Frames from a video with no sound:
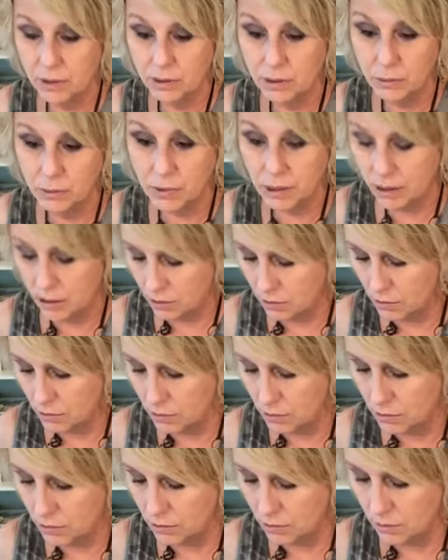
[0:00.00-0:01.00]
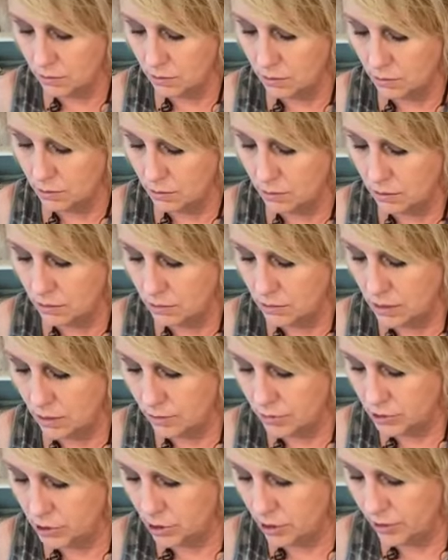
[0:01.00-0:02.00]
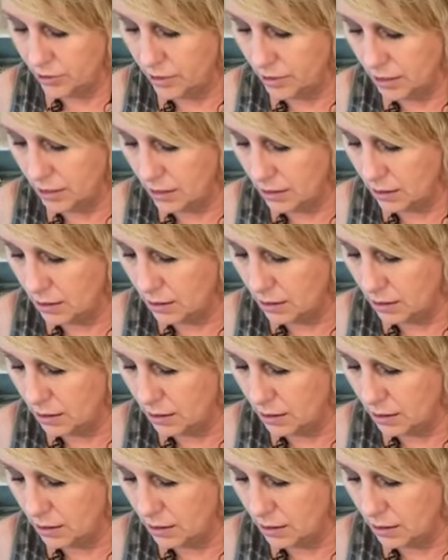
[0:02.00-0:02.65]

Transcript: little bow. Is that what y'all think?